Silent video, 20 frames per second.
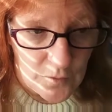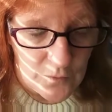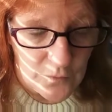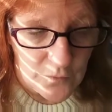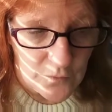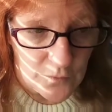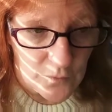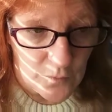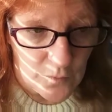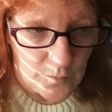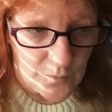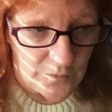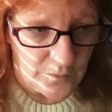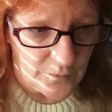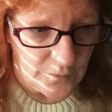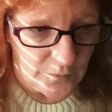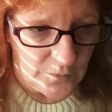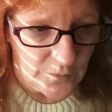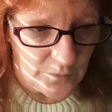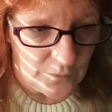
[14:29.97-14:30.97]
So it was
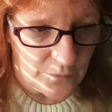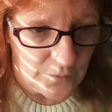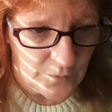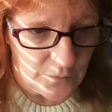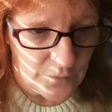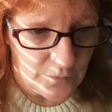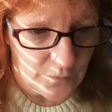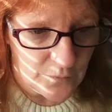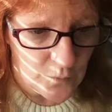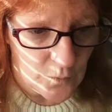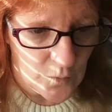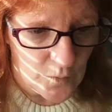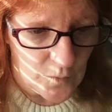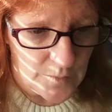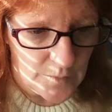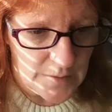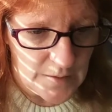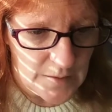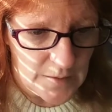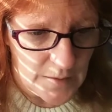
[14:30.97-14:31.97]
54
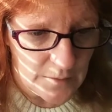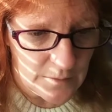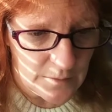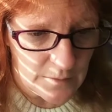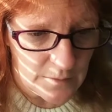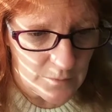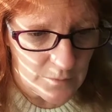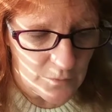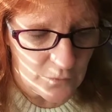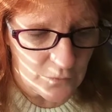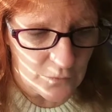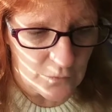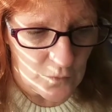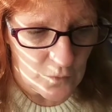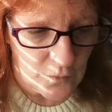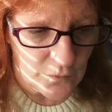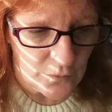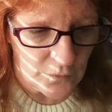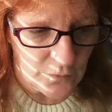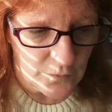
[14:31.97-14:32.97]
when he had the
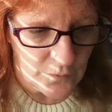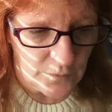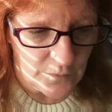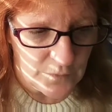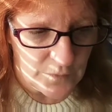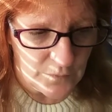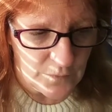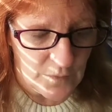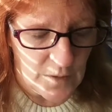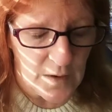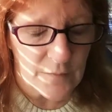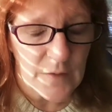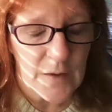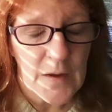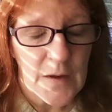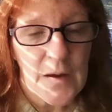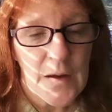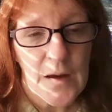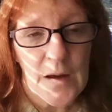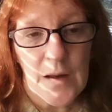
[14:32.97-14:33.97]
strokes, or 55.
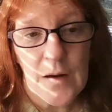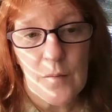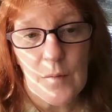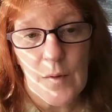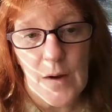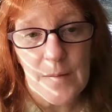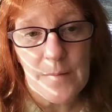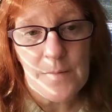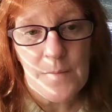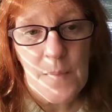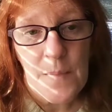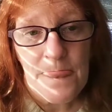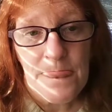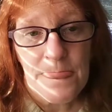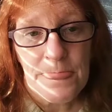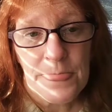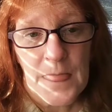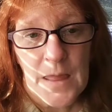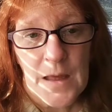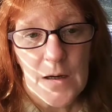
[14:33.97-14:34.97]
Anyway,
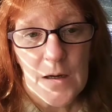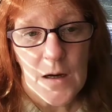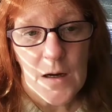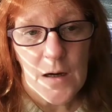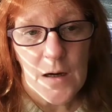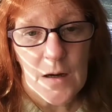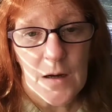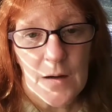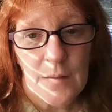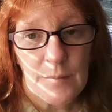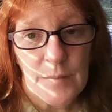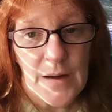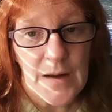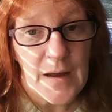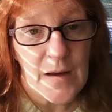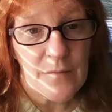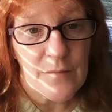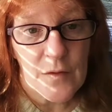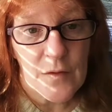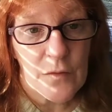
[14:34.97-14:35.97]
by
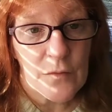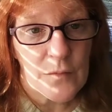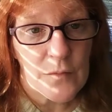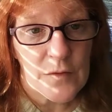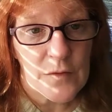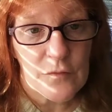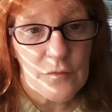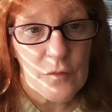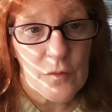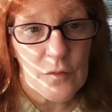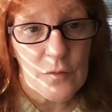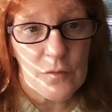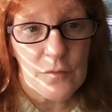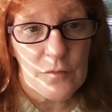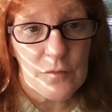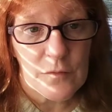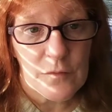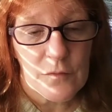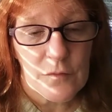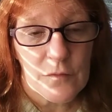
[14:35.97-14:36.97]
having 3
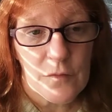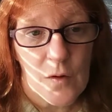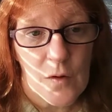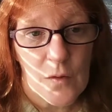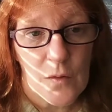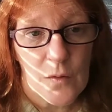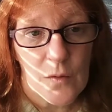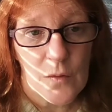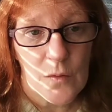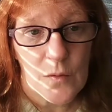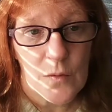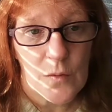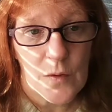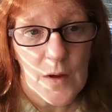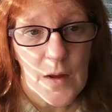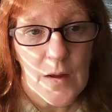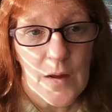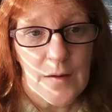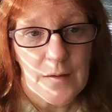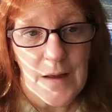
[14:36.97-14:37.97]
strokes.
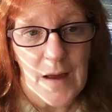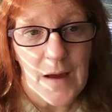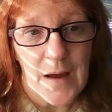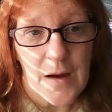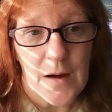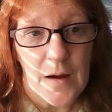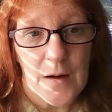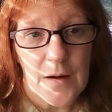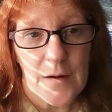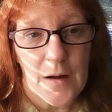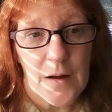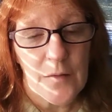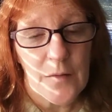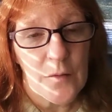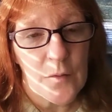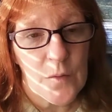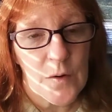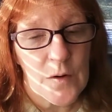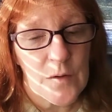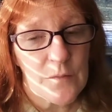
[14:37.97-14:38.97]
So yeah,
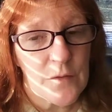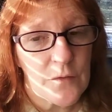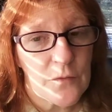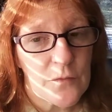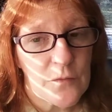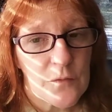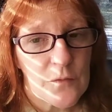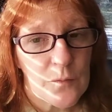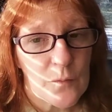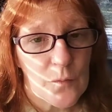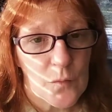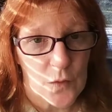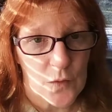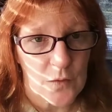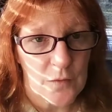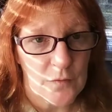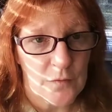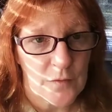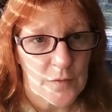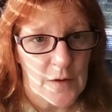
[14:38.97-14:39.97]
neither one of us
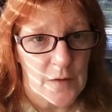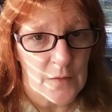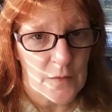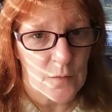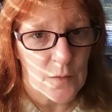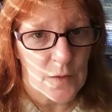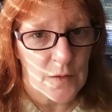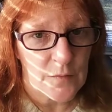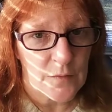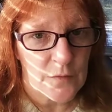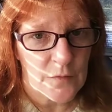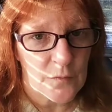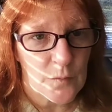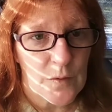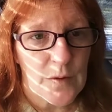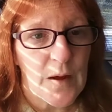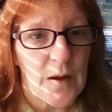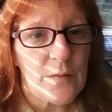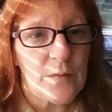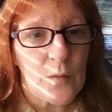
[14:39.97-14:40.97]
works. Neither one of us
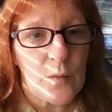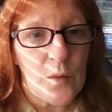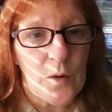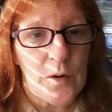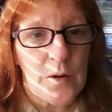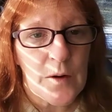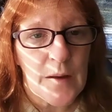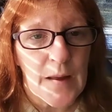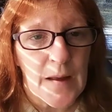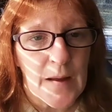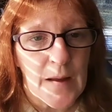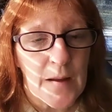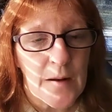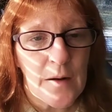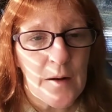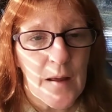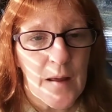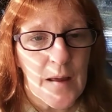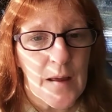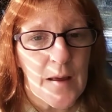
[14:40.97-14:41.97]
will ever work
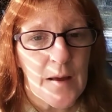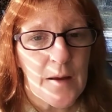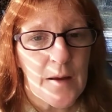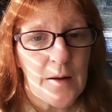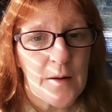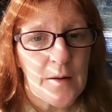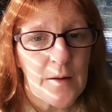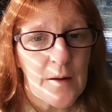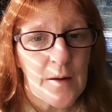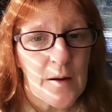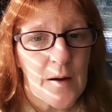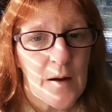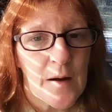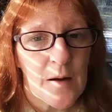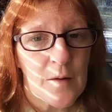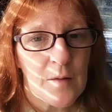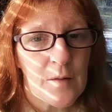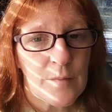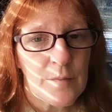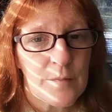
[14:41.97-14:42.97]
again. And,
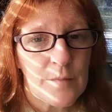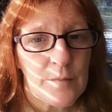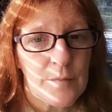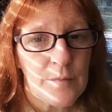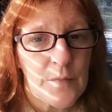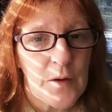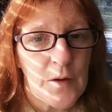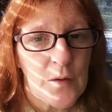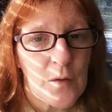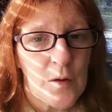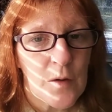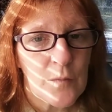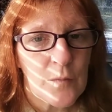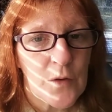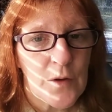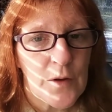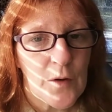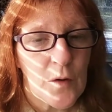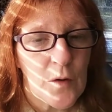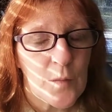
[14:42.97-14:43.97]
you know, I'm
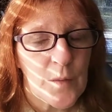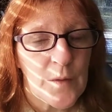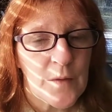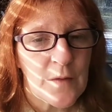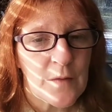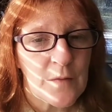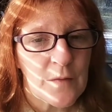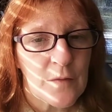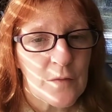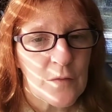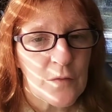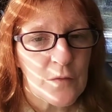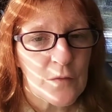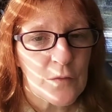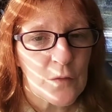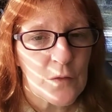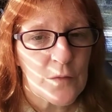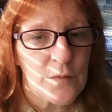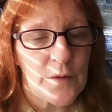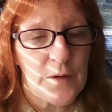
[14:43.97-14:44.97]
really hoping that this is
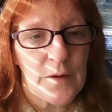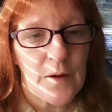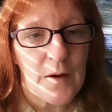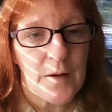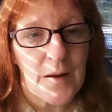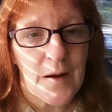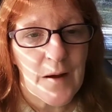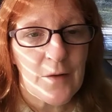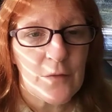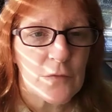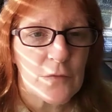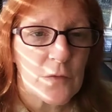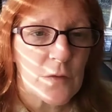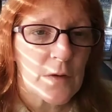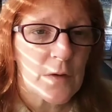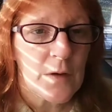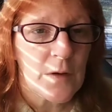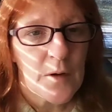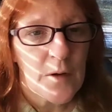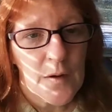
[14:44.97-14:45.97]
sort of an
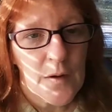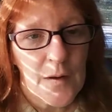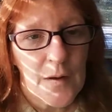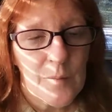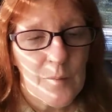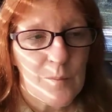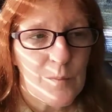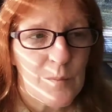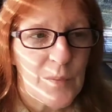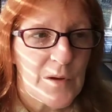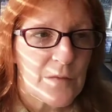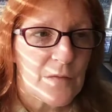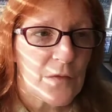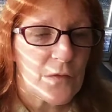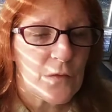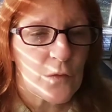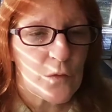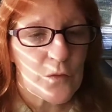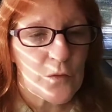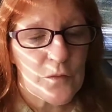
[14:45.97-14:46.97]
extra bit of a
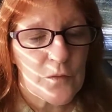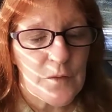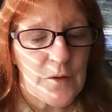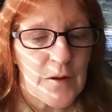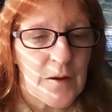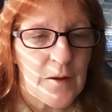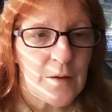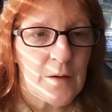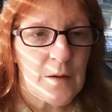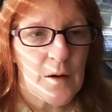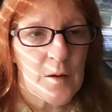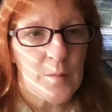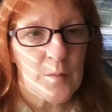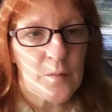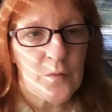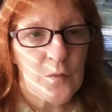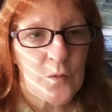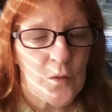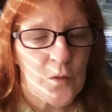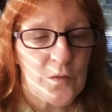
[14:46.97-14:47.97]
source of
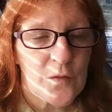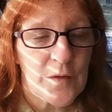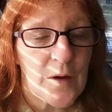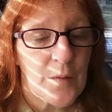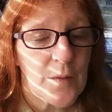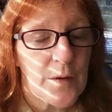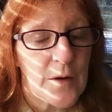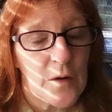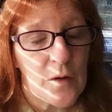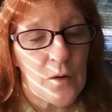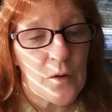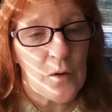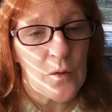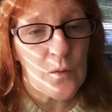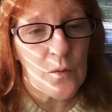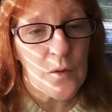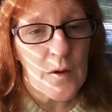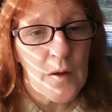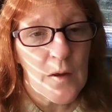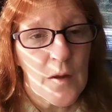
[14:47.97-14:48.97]
income for us. Now, I
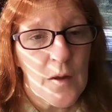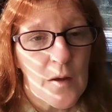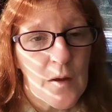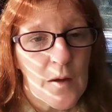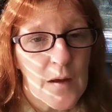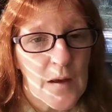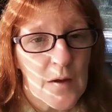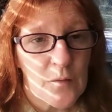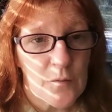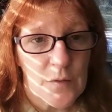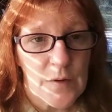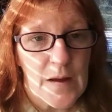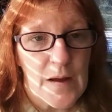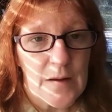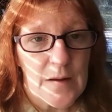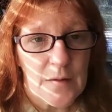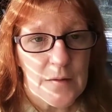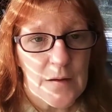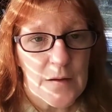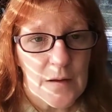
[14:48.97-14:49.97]
know in
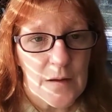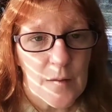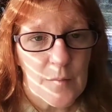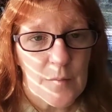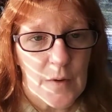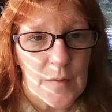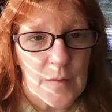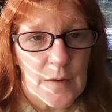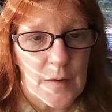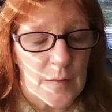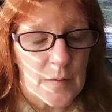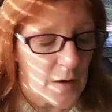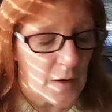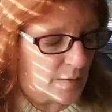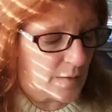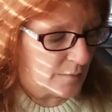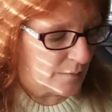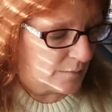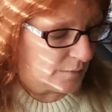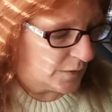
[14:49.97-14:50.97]
reality, I know
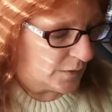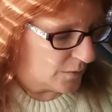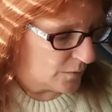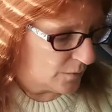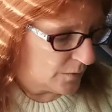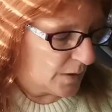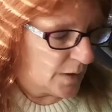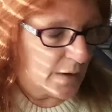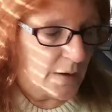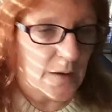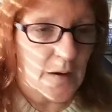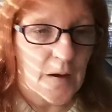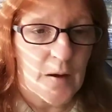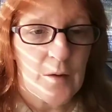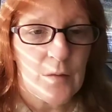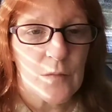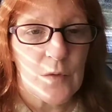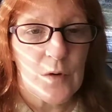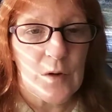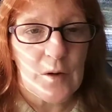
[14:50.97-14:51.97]
not, an
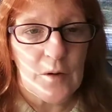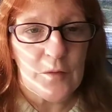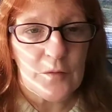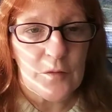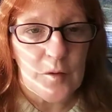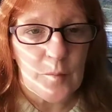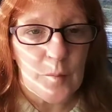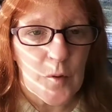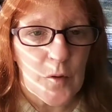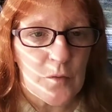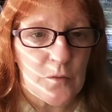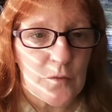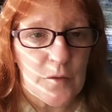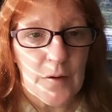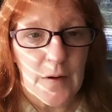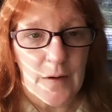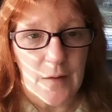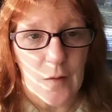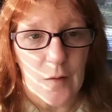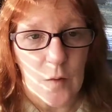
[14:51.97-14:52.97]
unrealistic
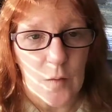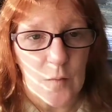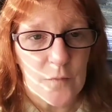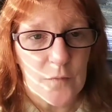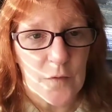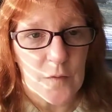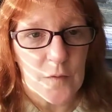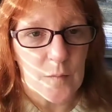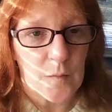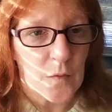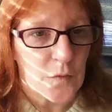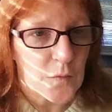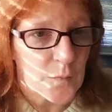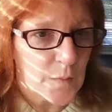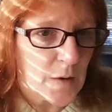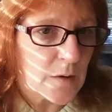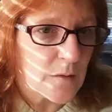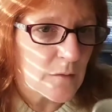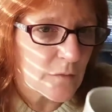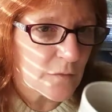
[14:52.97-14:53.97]
person, I hope, for the most
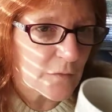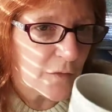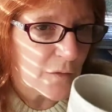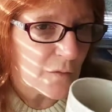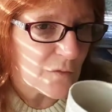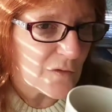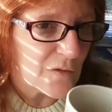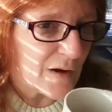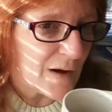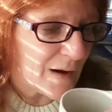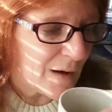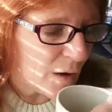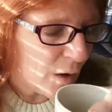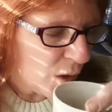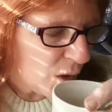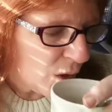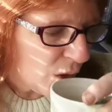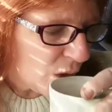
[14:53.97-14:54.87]
part. Excuse I.